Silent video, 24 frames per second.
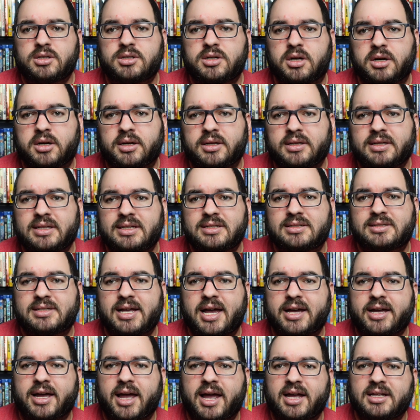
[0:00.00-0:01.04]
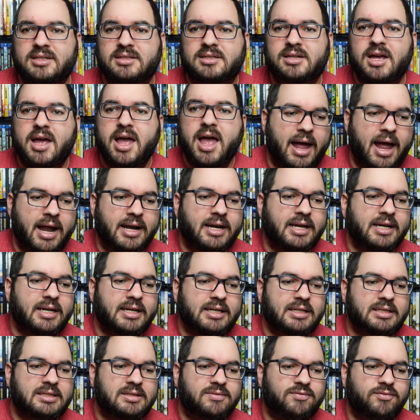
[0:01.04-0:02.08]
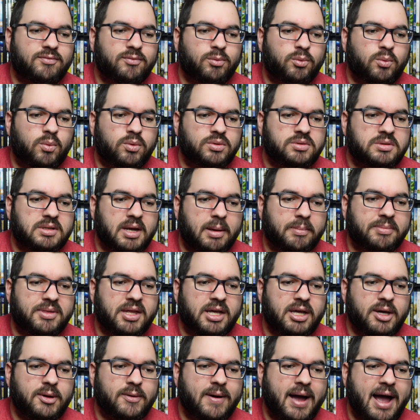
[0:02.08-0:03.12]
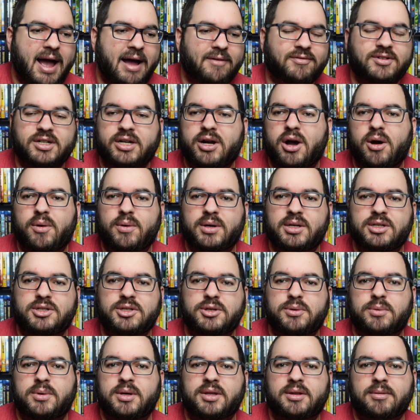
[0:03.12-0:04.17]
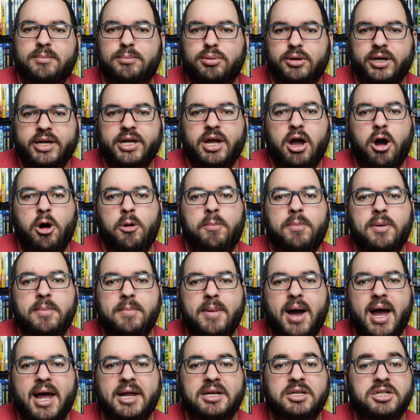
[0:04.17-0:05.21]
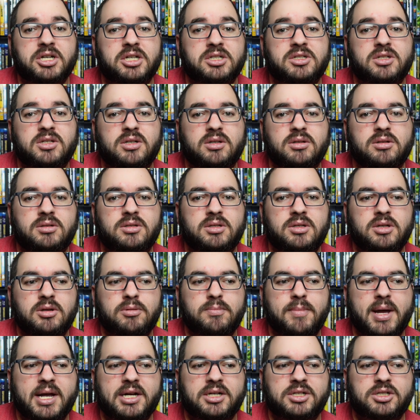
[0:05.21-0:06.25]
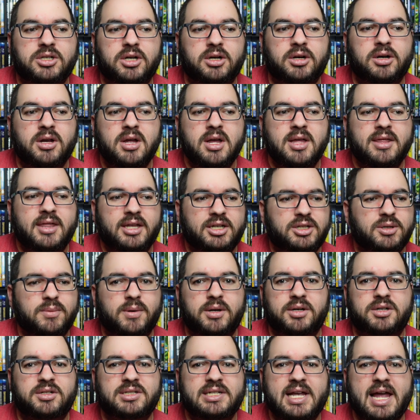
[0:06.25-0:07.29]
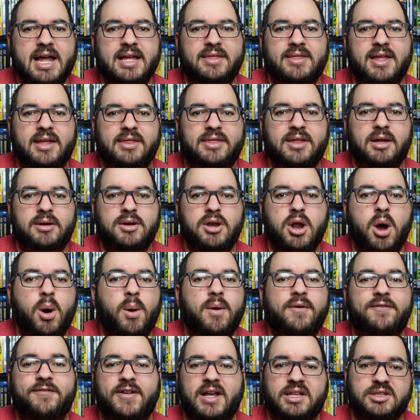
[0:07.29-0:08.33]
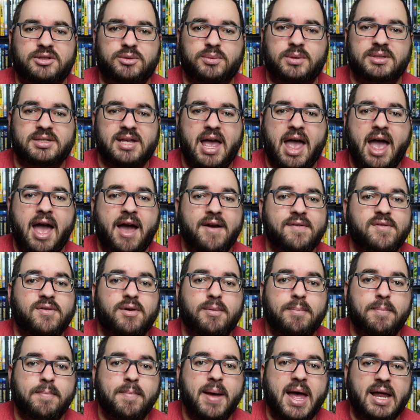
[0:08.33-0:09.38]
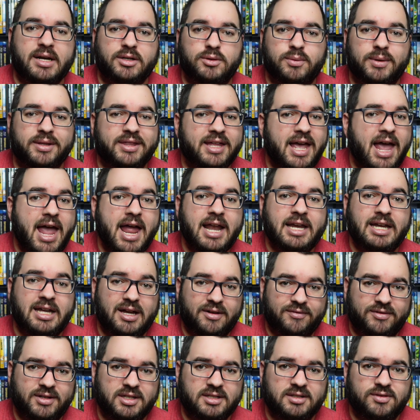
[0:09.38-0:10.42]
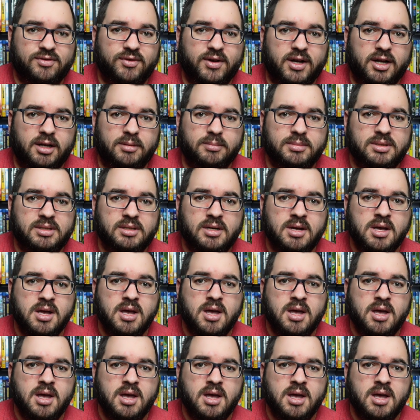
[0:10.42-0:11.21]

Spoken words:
during these decades. And it is something you have to go into with a pretty open mind, just so you make sure that you understand that no offense was ever meant with any of his films.